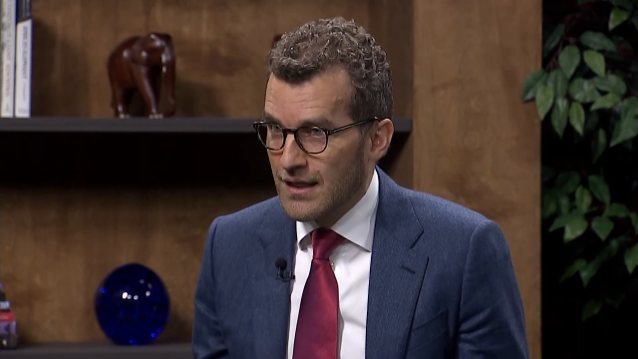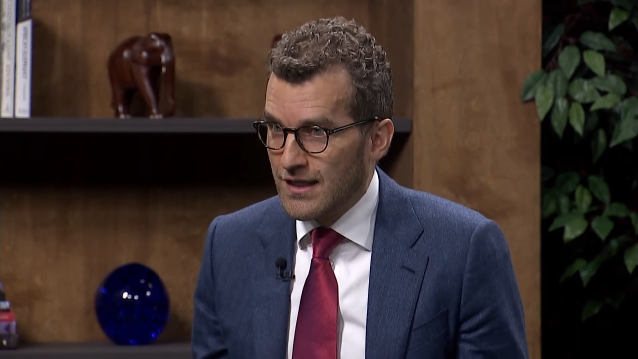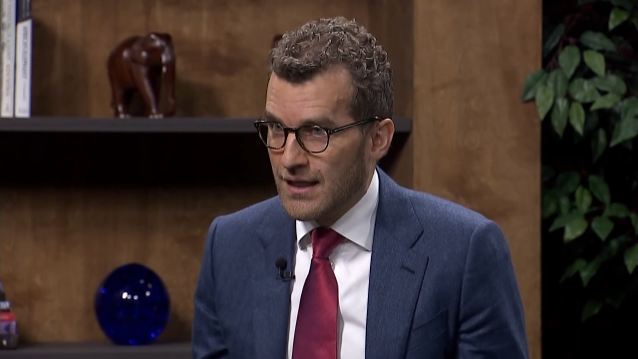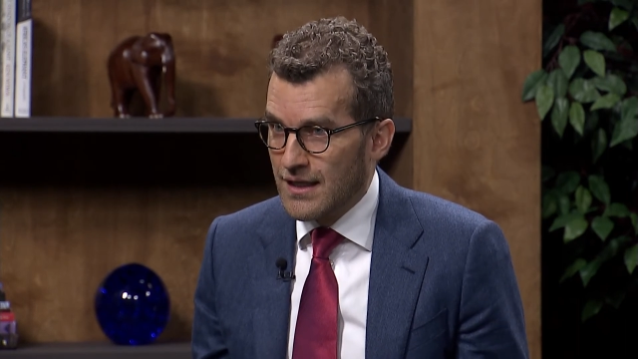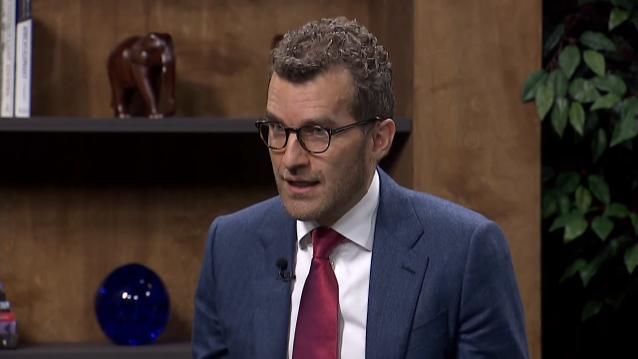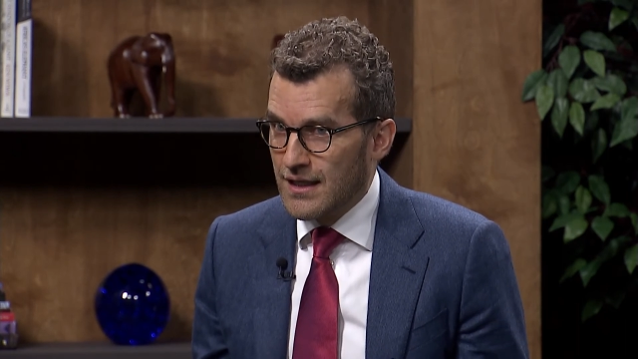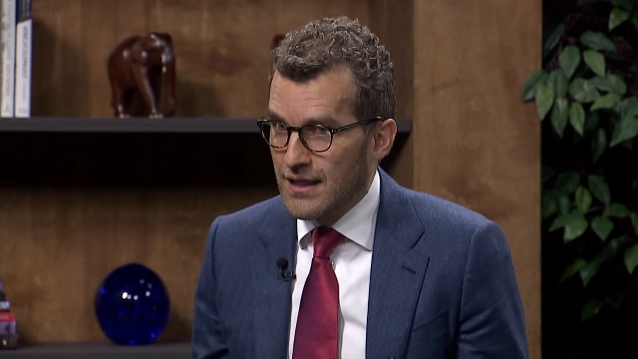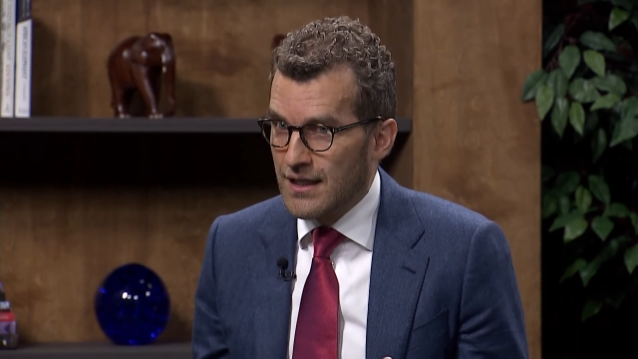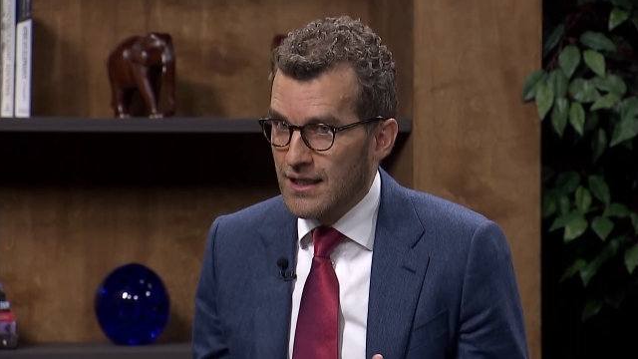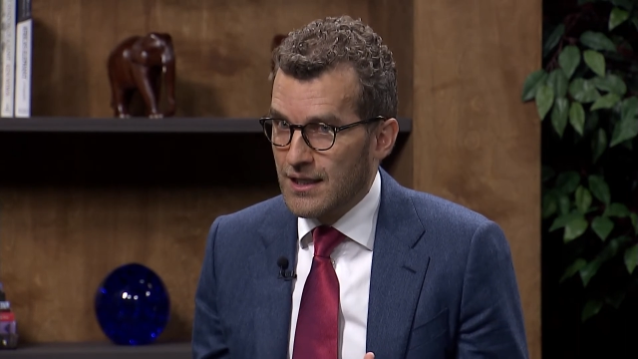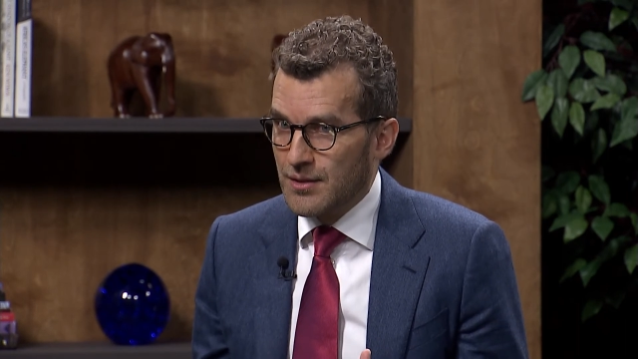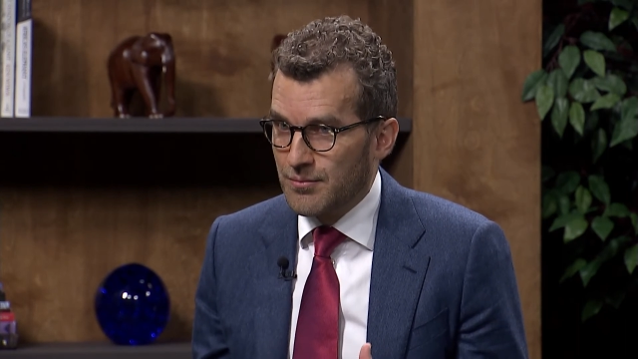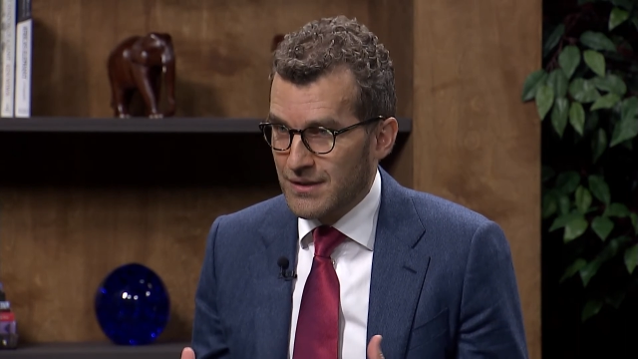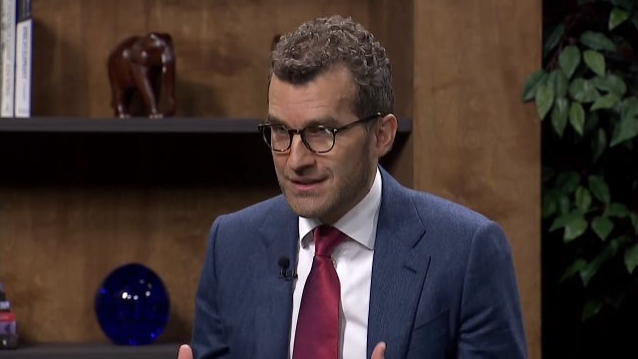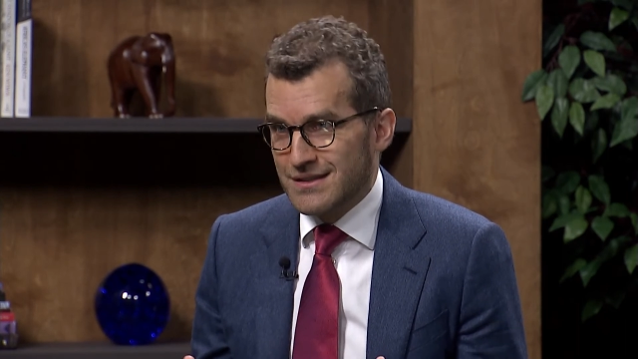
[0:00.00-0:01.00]

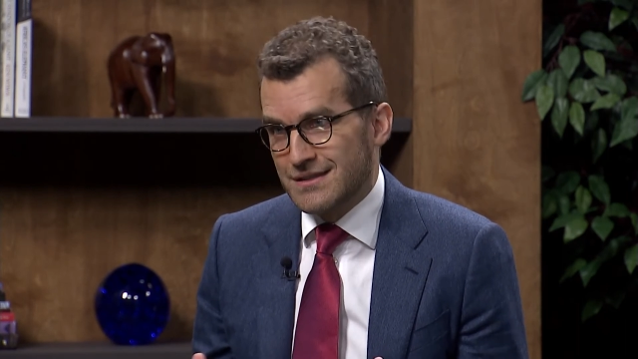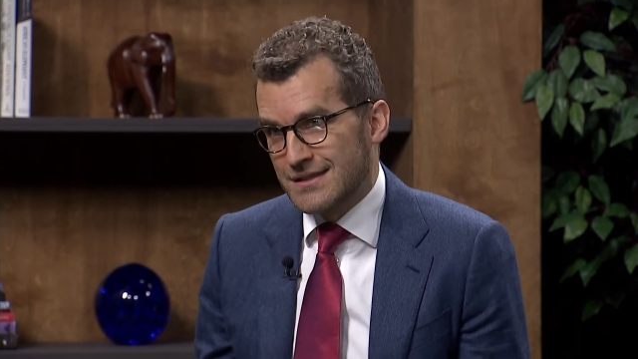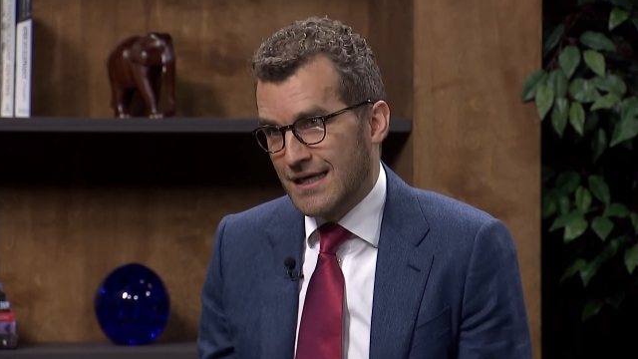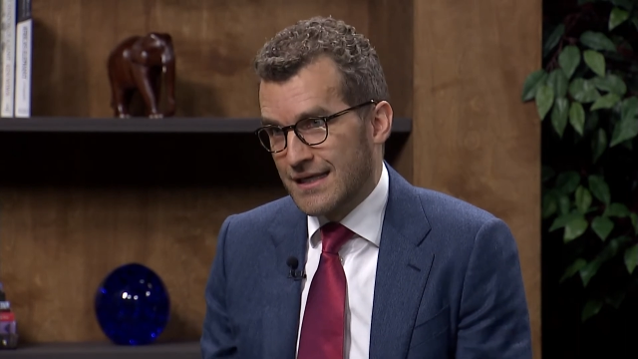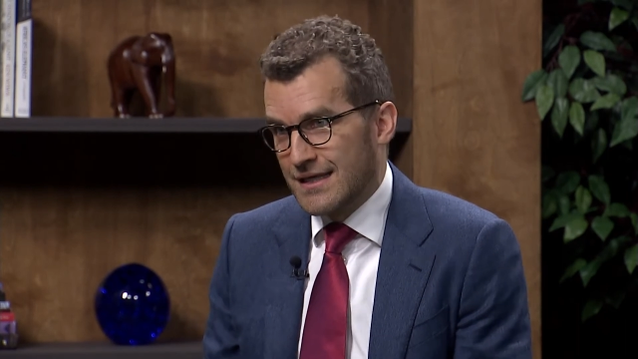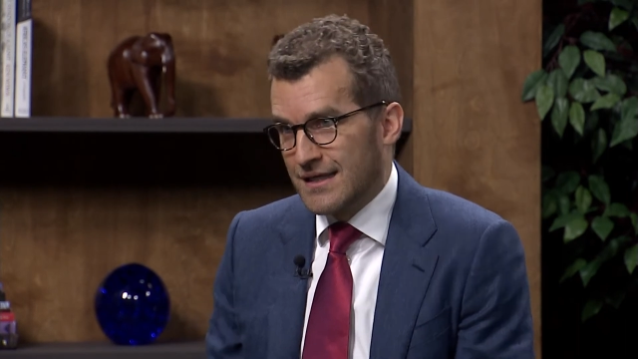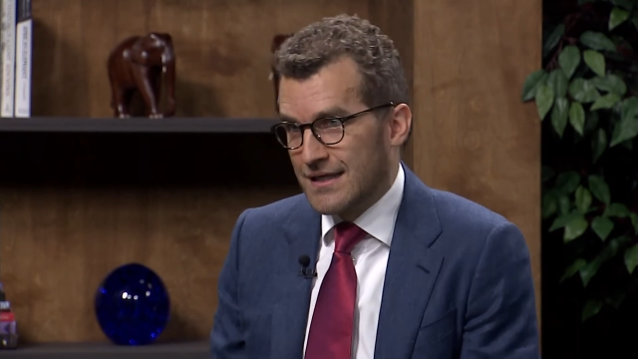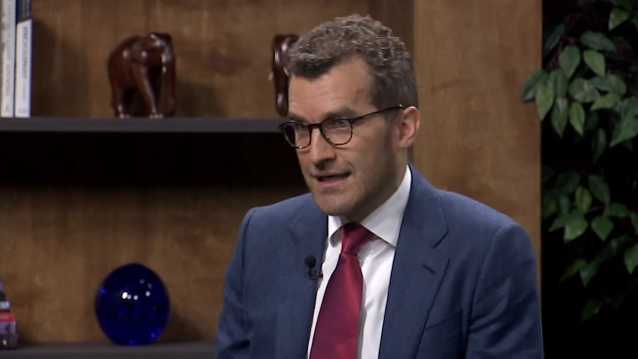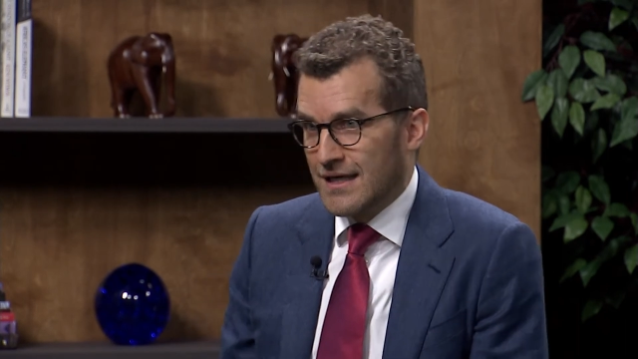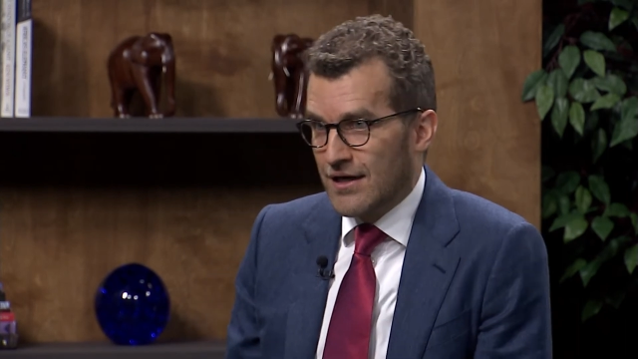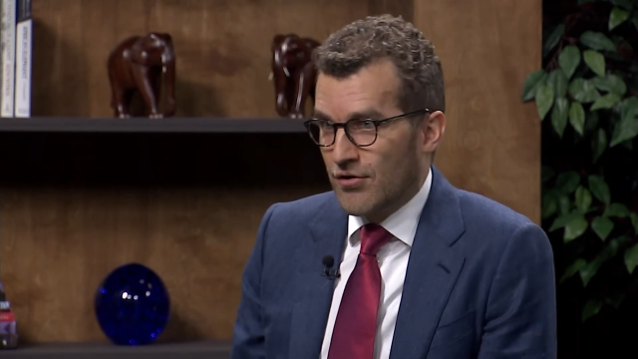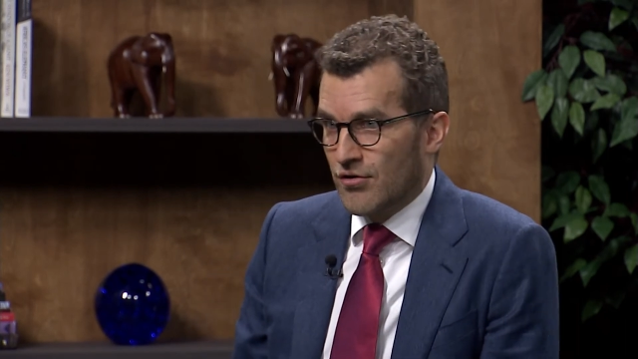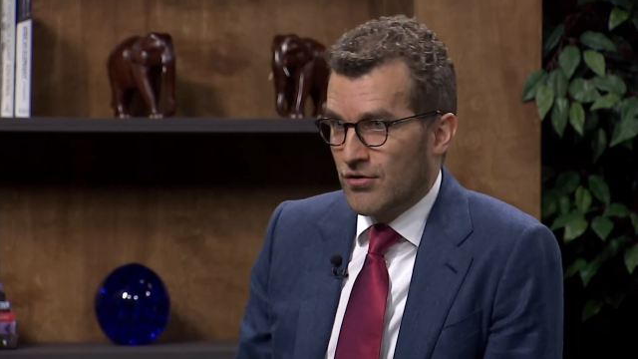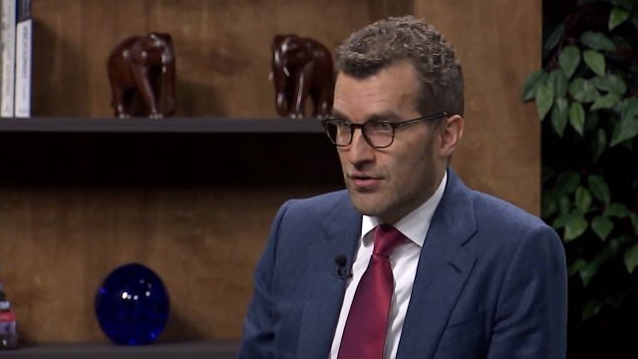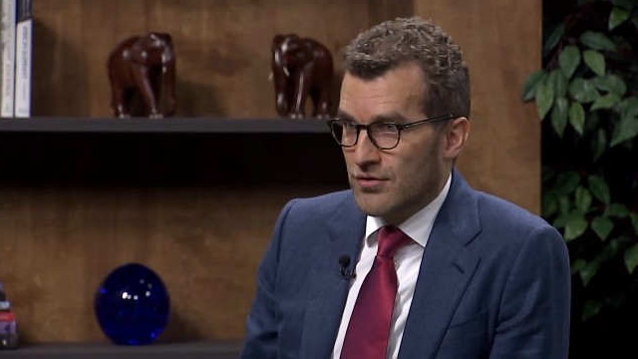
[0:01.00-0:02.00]
uh, but taking
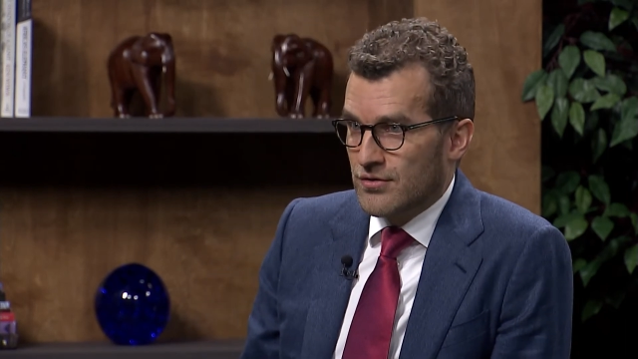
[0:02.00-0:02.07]
care